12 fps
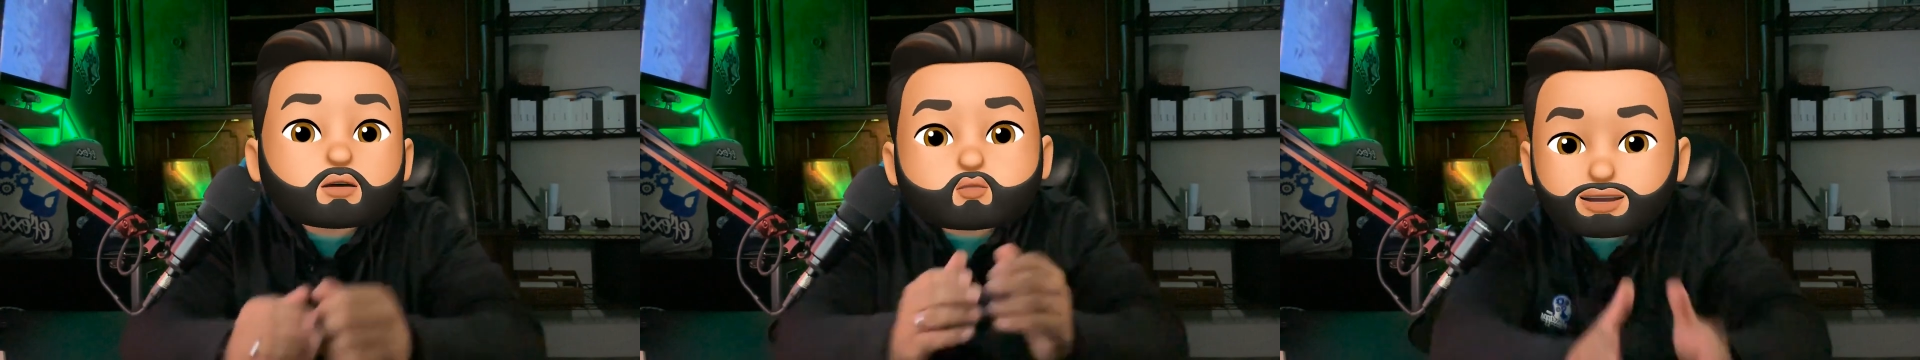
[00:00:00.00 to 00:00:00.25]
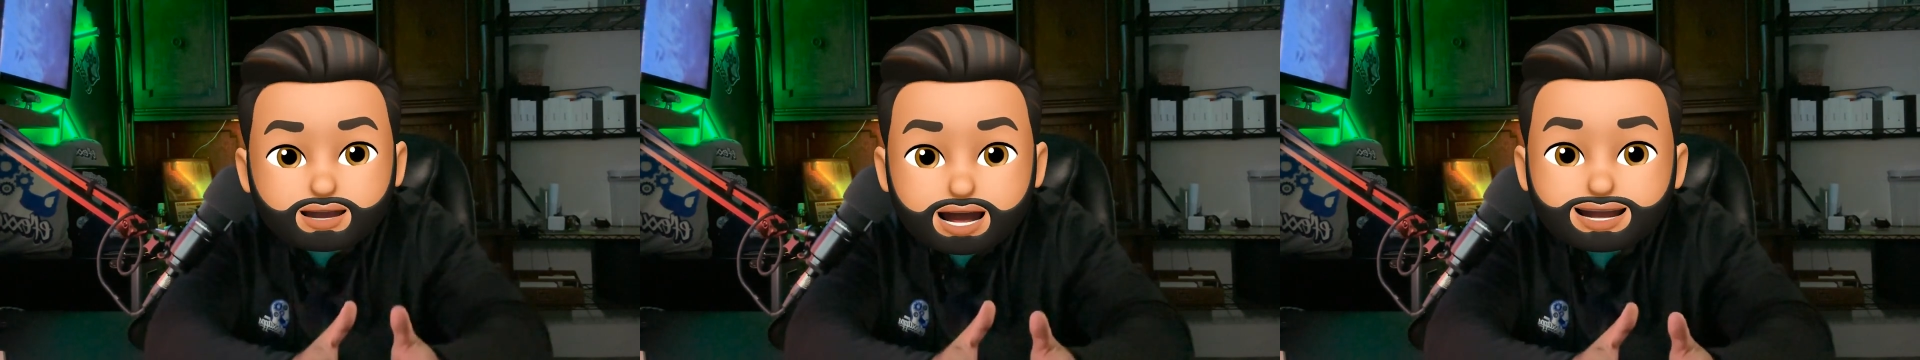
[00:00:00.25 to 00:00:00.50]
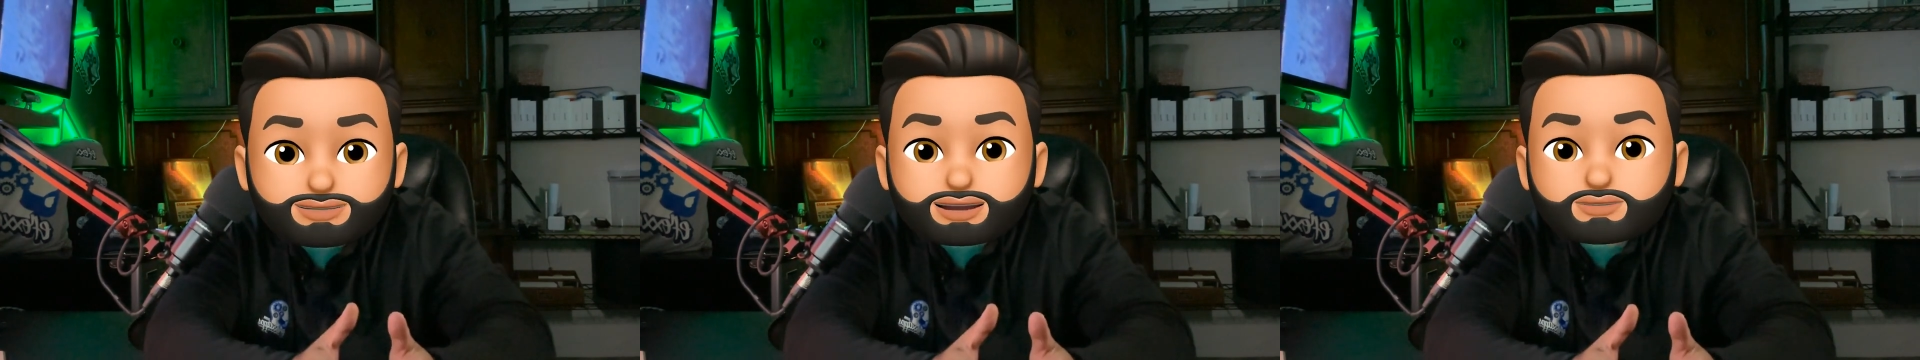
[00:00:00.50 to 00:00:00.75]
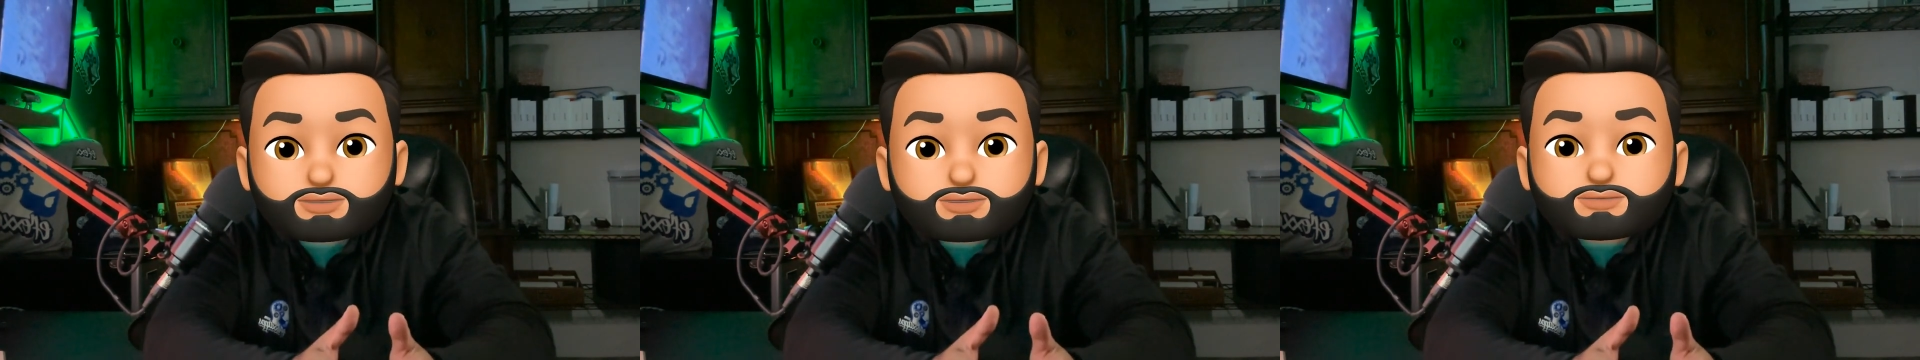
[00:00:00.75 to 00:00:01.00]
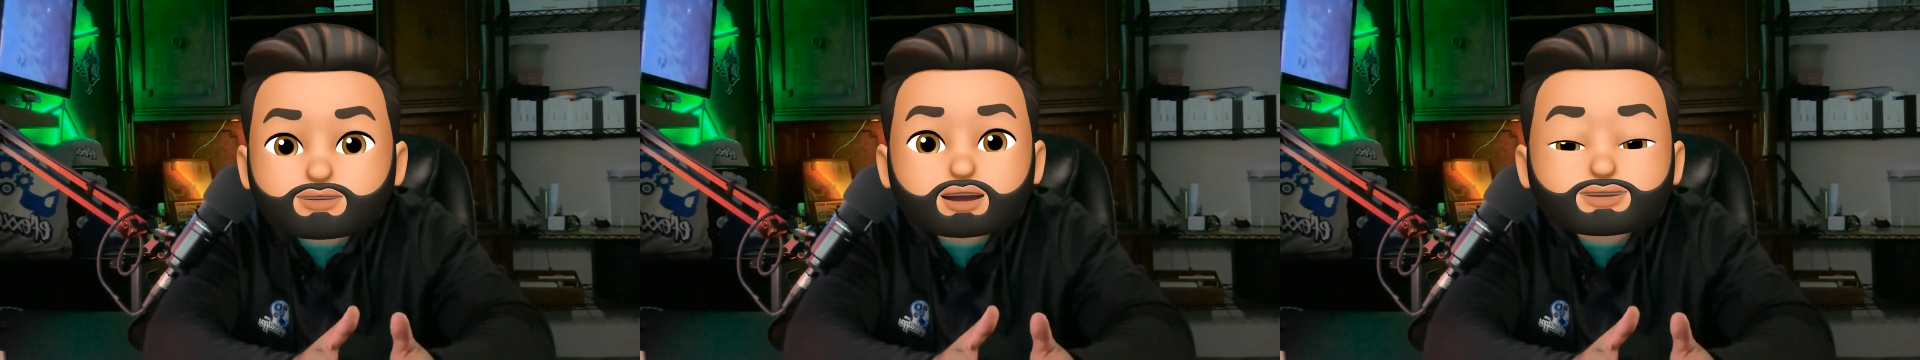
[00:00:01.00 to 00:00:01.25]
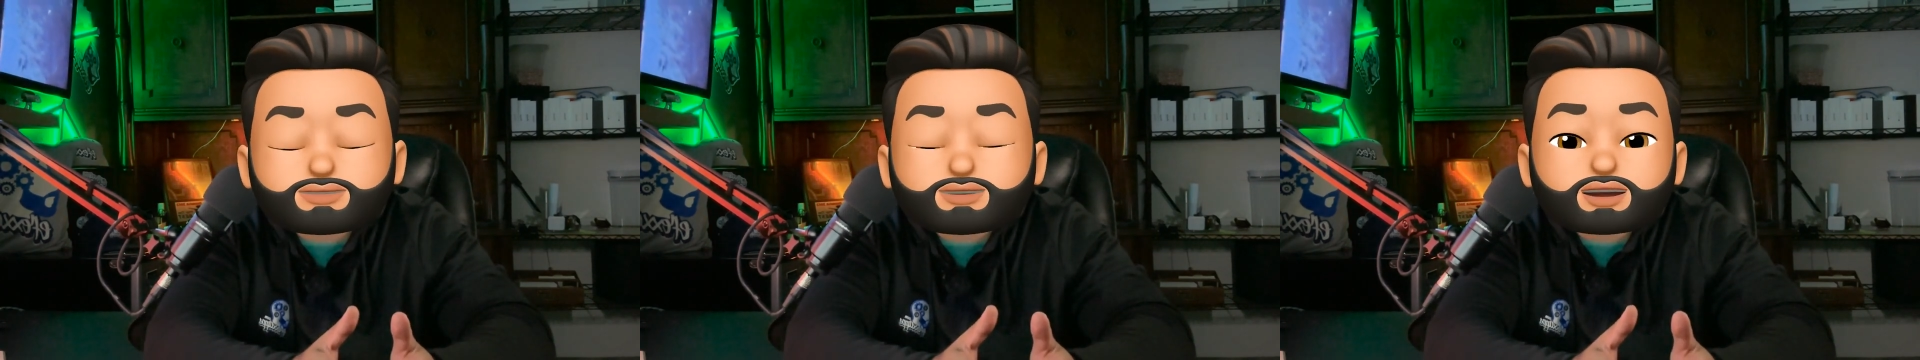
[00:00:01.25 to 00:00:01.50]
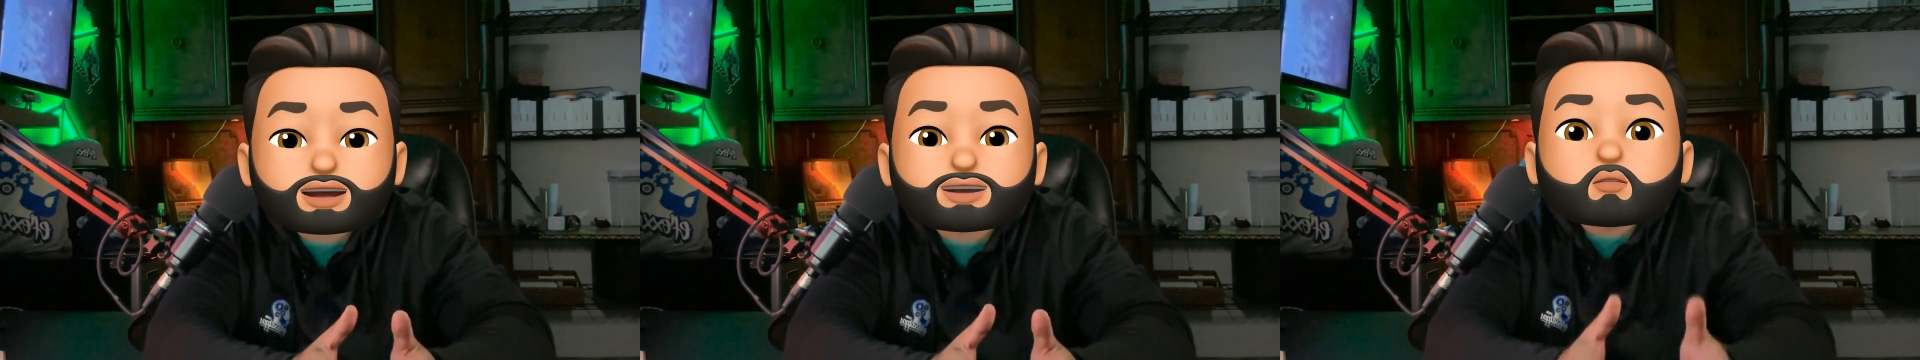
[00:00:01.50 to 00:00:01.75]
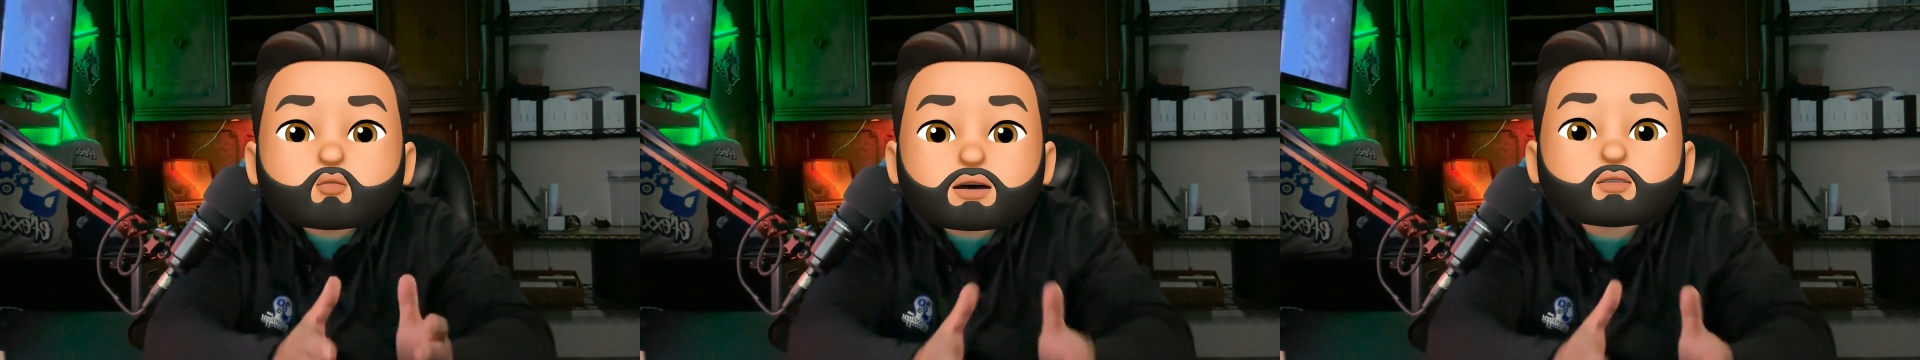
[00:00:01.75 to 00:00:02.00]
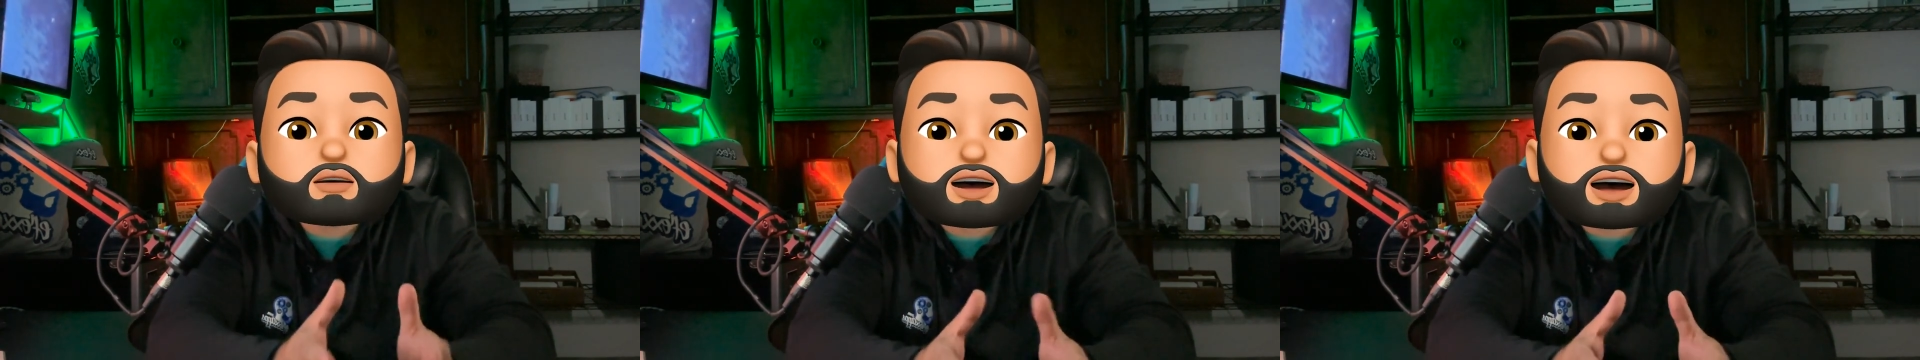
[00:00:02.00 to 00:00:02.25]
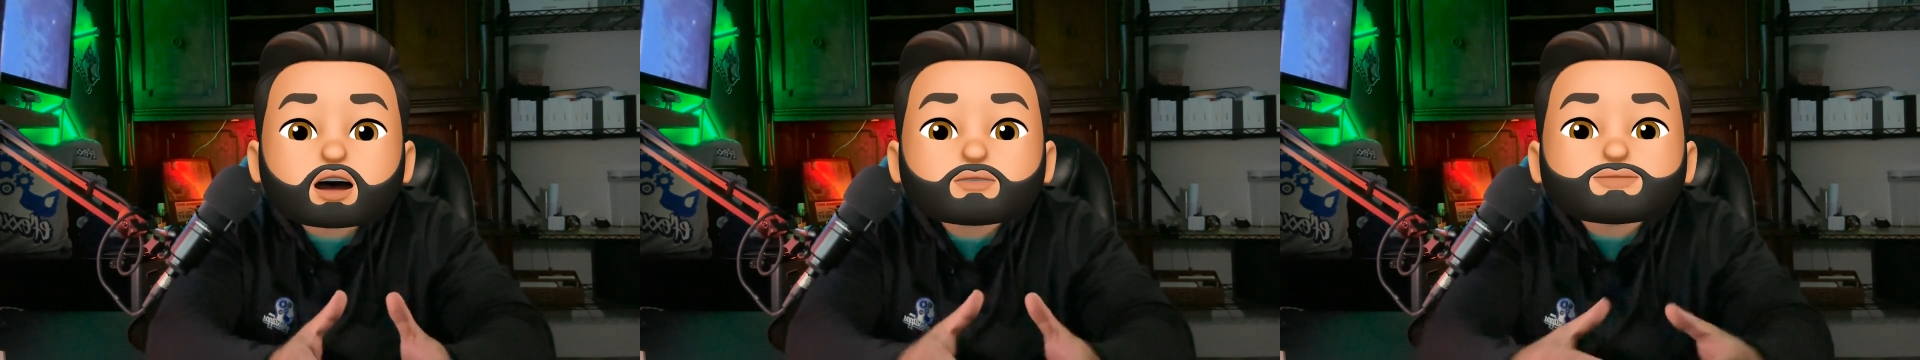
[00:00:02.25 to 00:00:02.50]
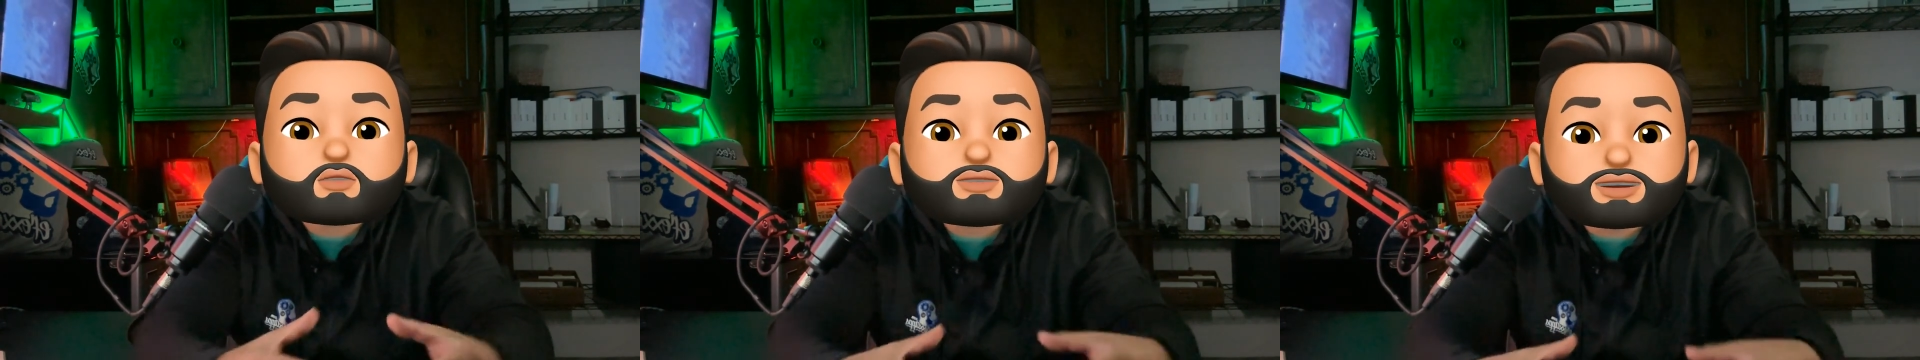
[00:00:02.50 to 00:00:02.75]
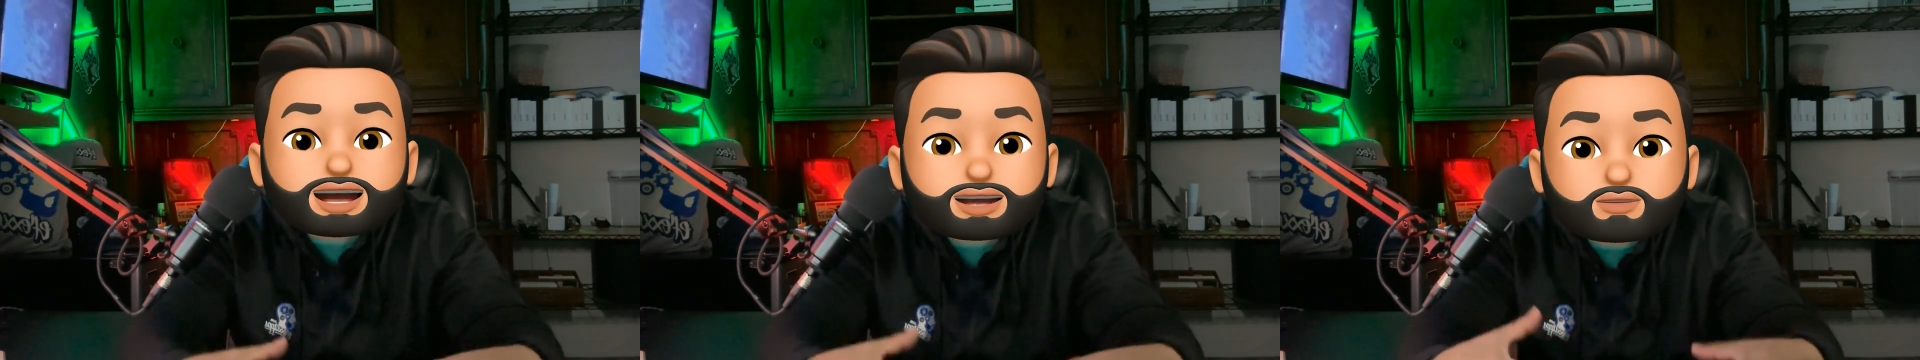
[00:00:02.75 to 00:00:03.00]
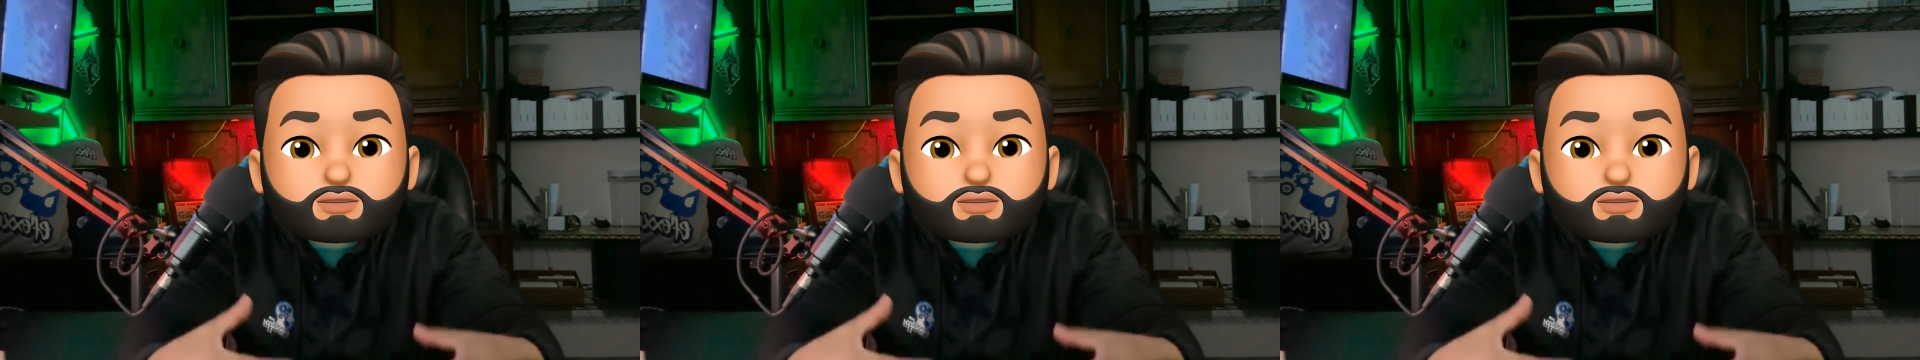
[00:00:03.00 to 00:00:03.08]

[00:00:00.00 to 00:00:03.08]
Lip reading: what content you're trying to create, we want to help you get